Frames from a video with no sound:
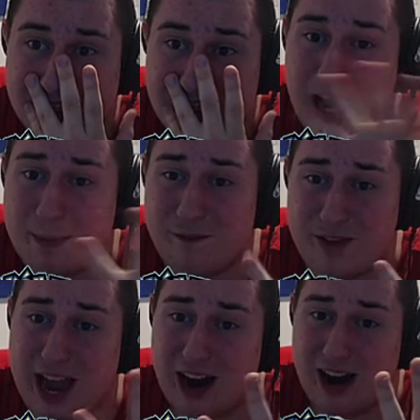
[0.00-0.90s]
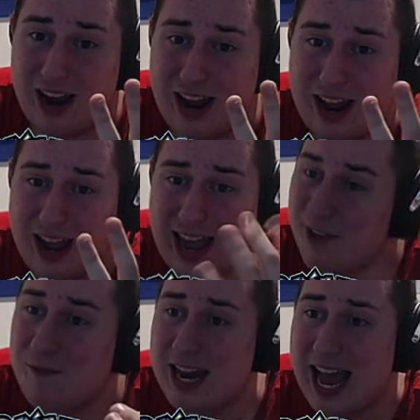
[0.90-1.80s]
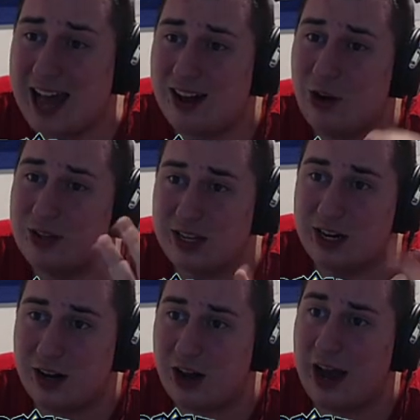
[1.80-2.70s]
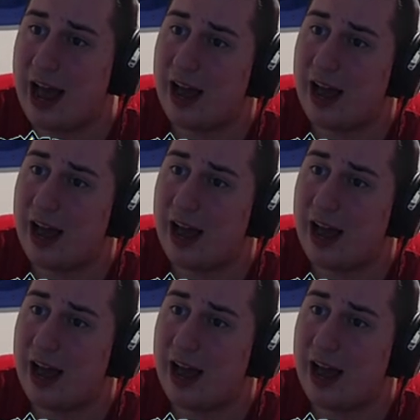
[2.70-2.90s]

to be fair, if it had, oh, it's gonna, oh,